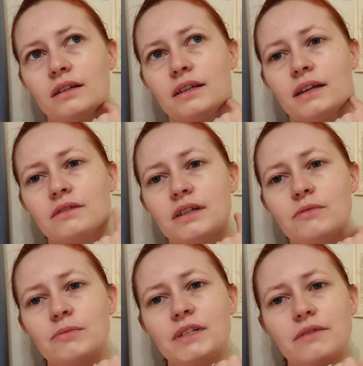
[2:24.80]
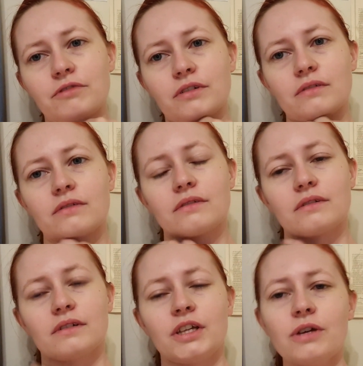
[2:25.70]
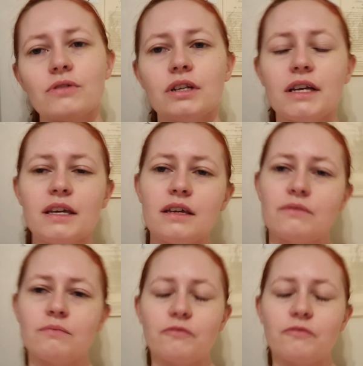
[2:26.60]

Now today was a bit different. Usually